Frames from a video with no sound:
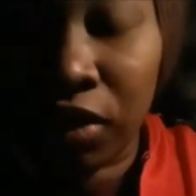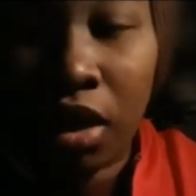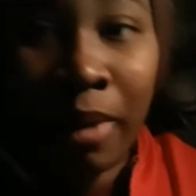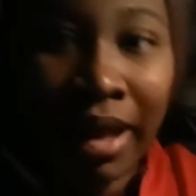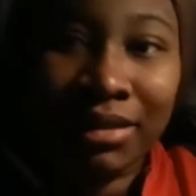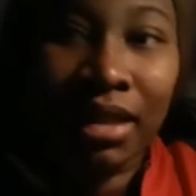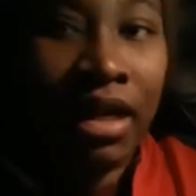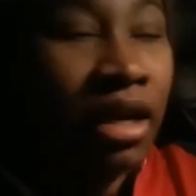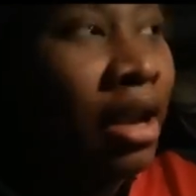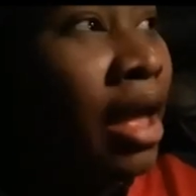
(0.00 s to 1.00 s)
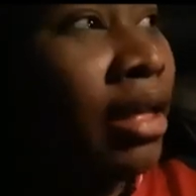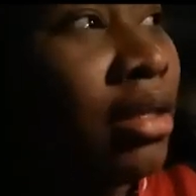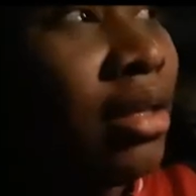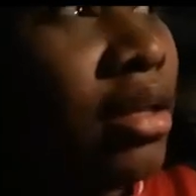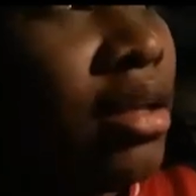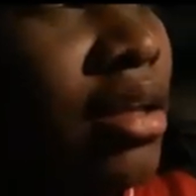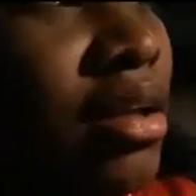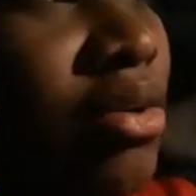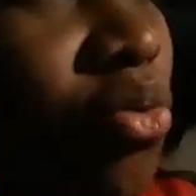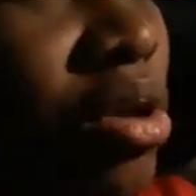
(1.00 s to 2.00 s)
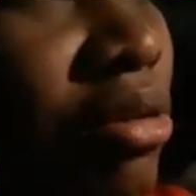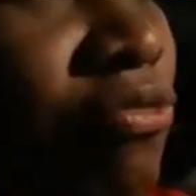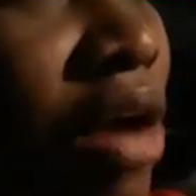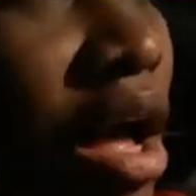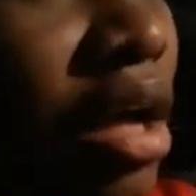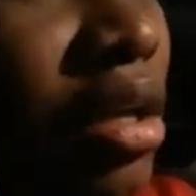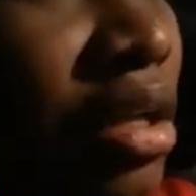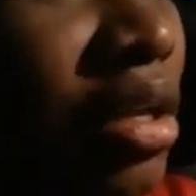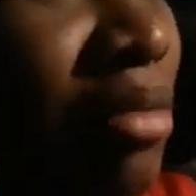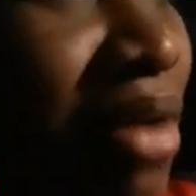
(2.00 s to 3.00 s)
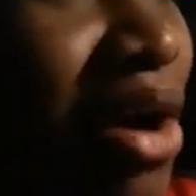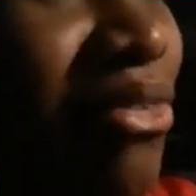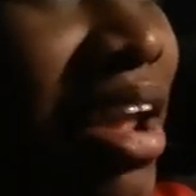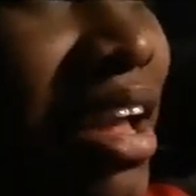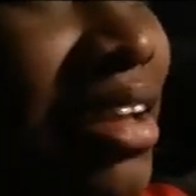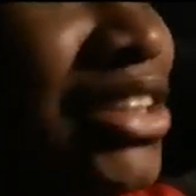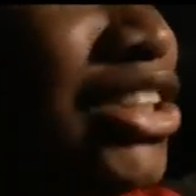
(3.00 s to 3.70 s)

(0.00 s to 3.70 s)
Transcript: for your ass in there? Like, what the fuck? Come on, nigga.